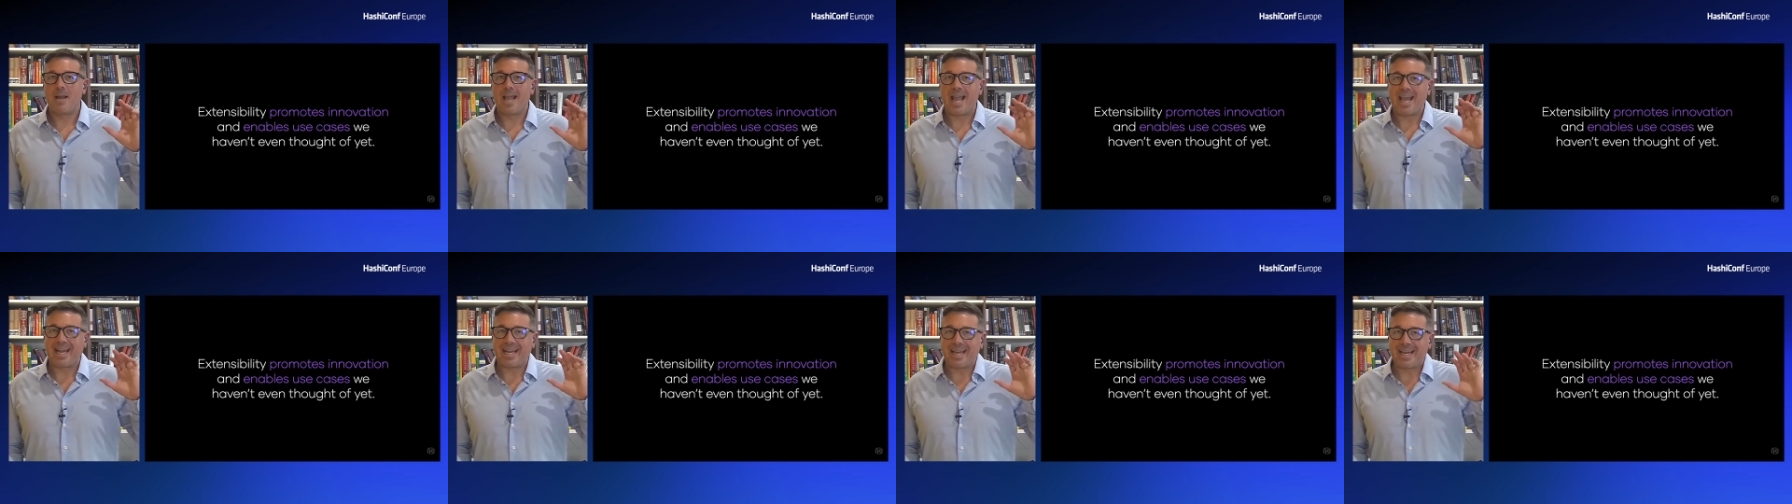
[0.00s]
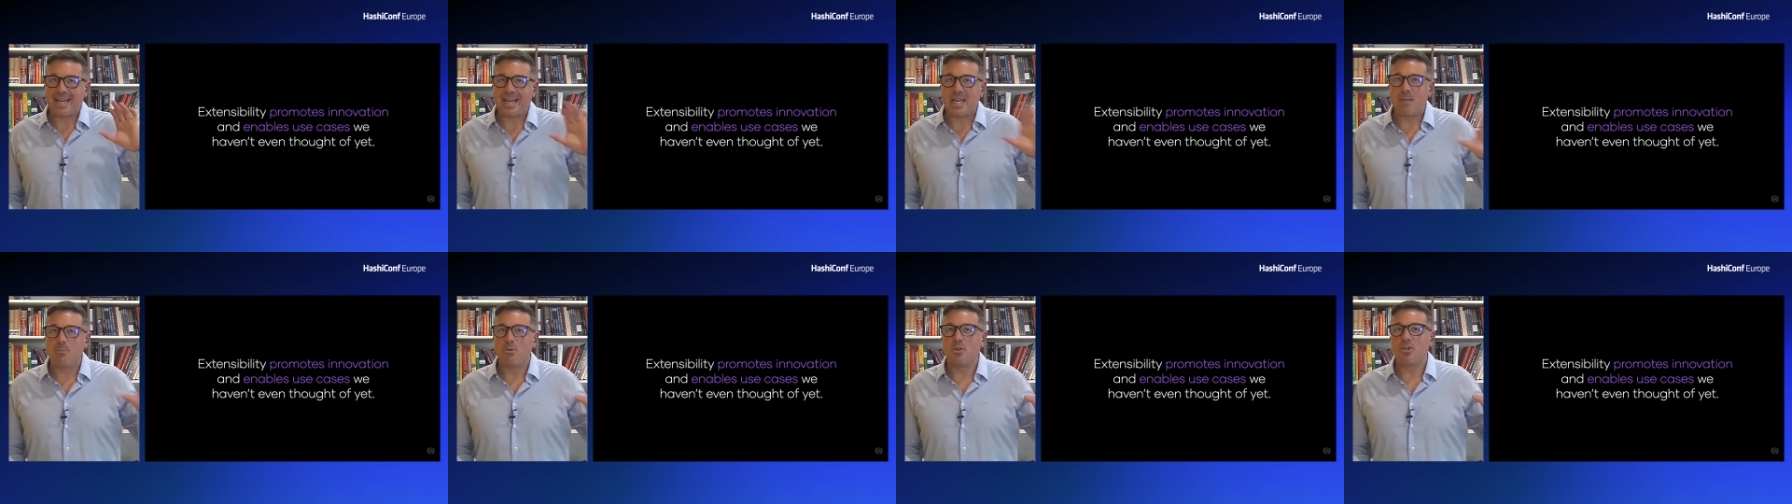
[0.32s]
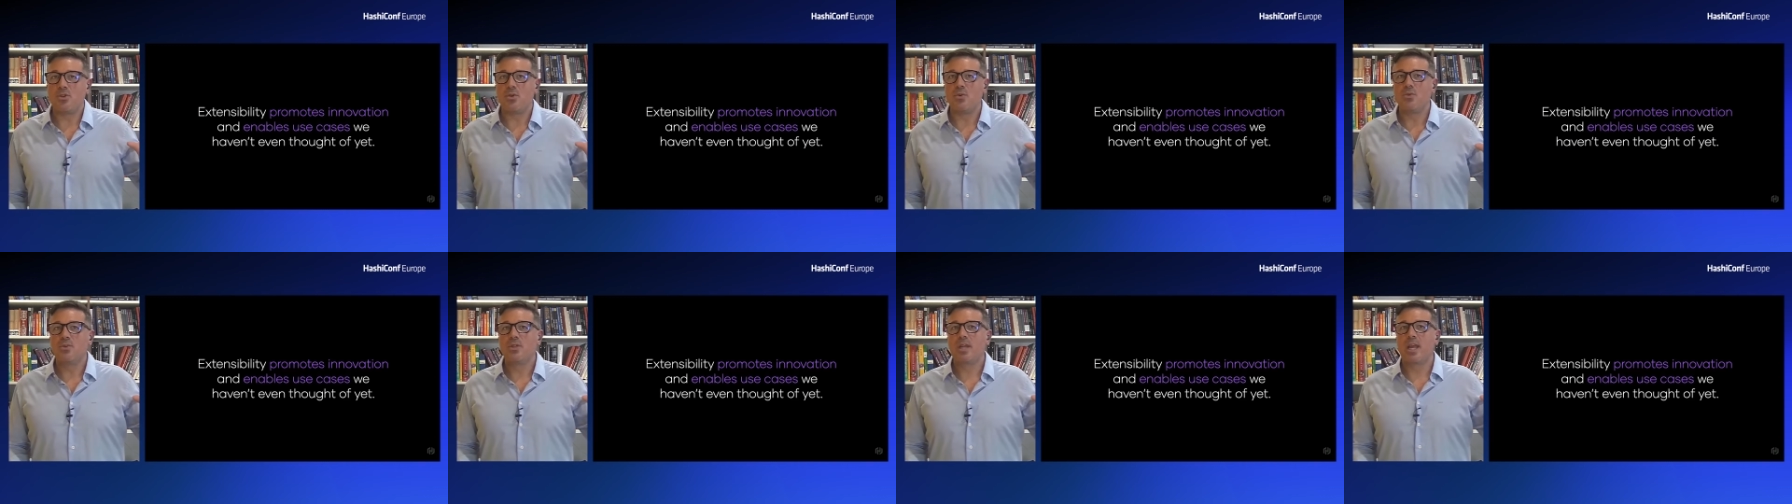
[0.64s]
and
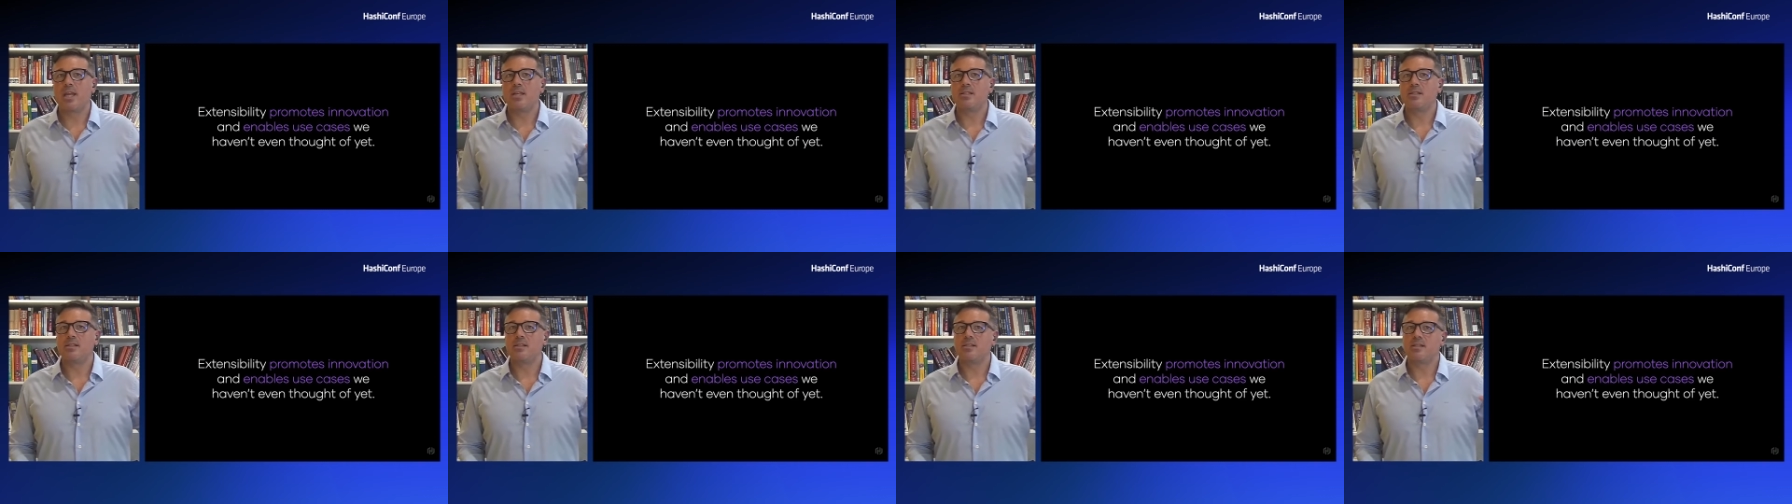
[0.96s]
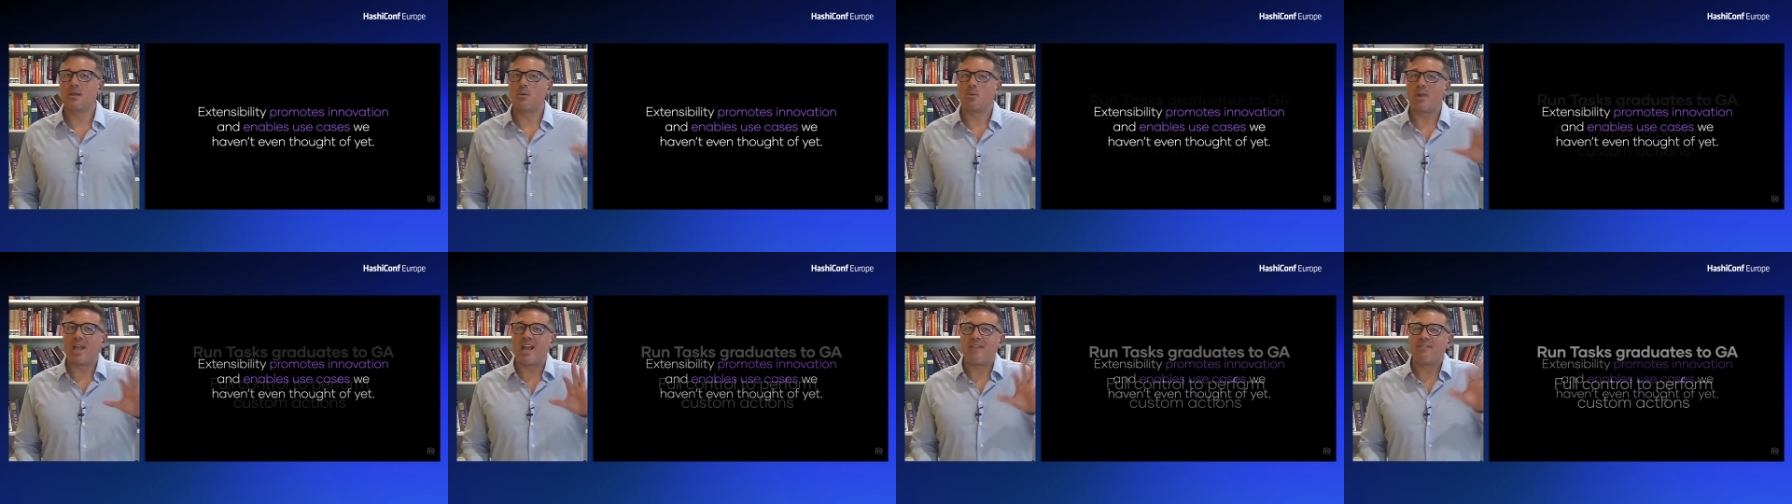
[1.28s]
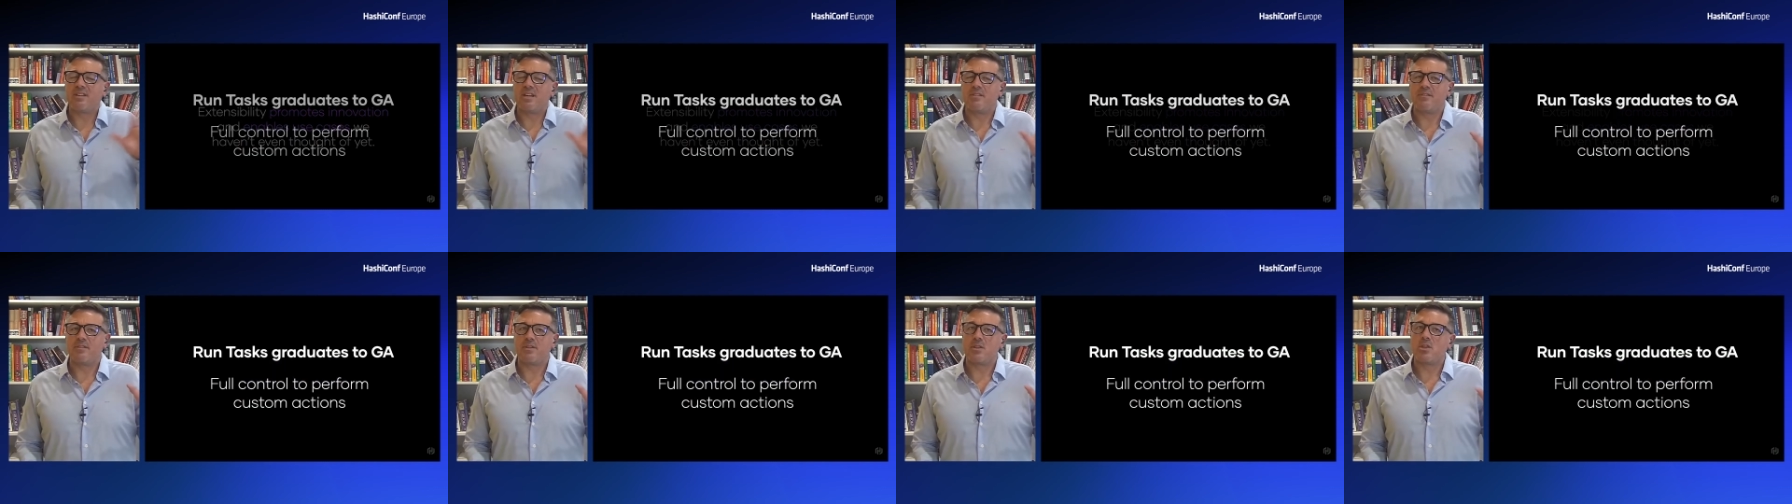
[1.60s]
enabling use cases that we
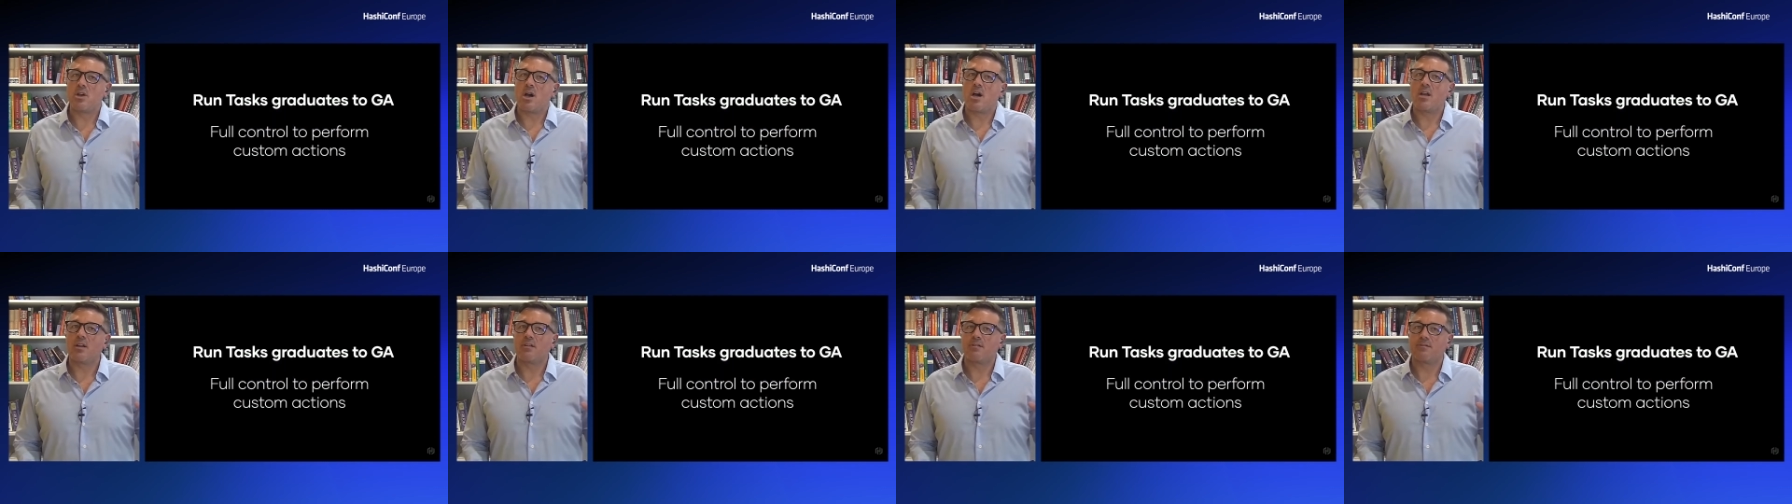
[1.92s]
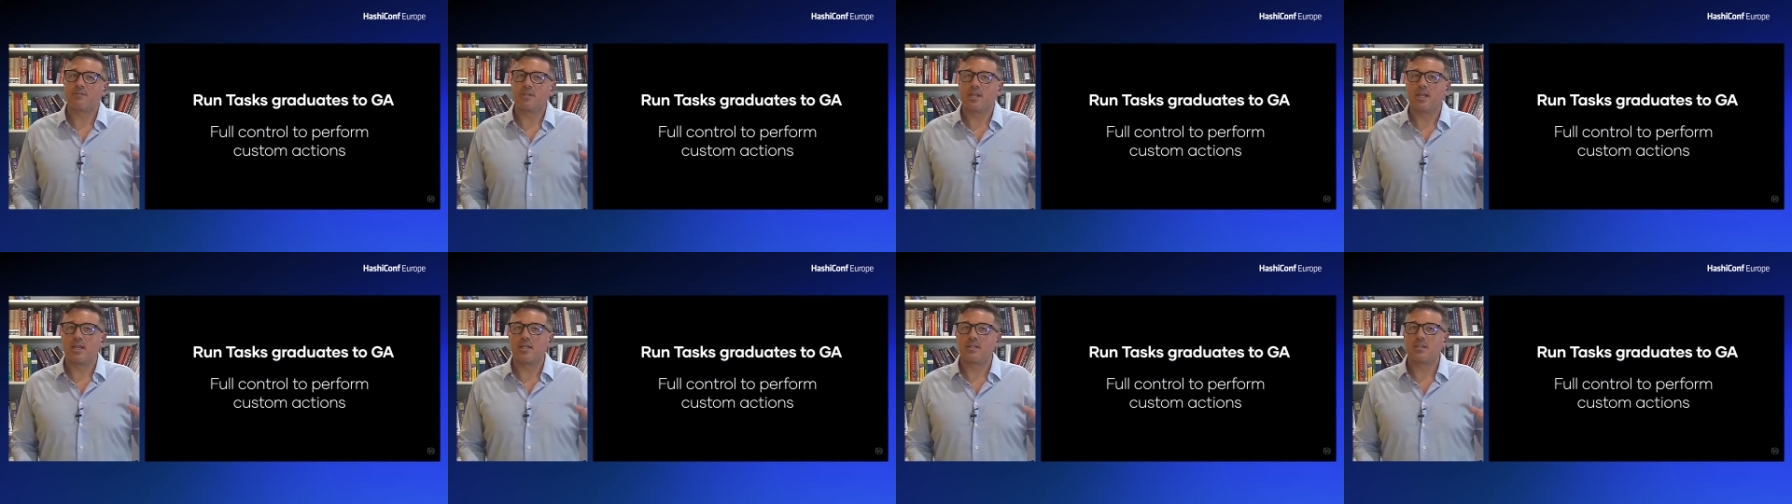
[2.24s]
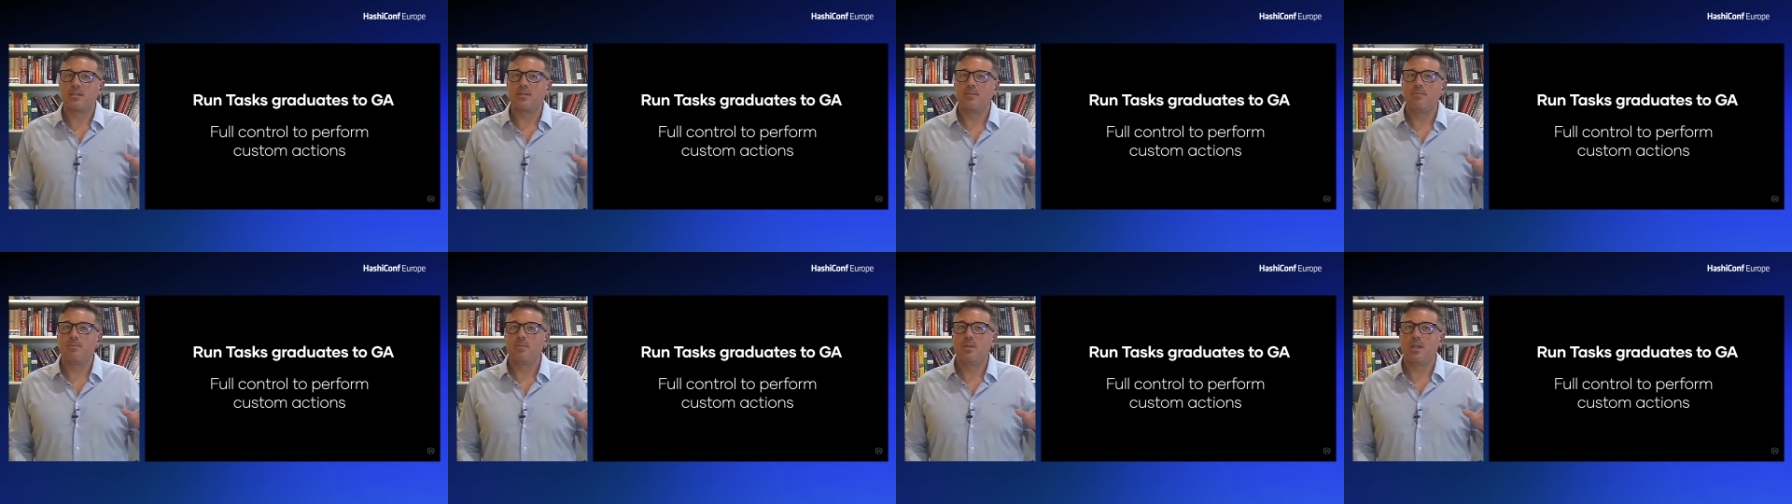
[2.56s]
haven't even thought of
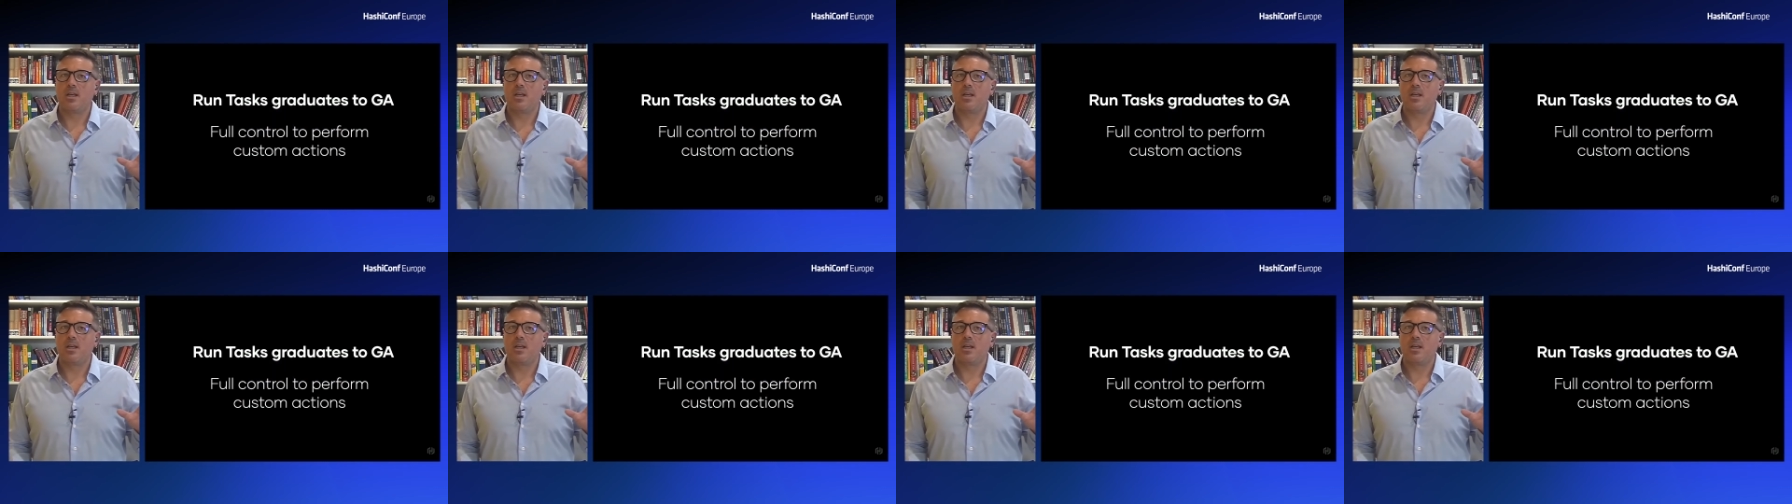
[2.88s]
yet.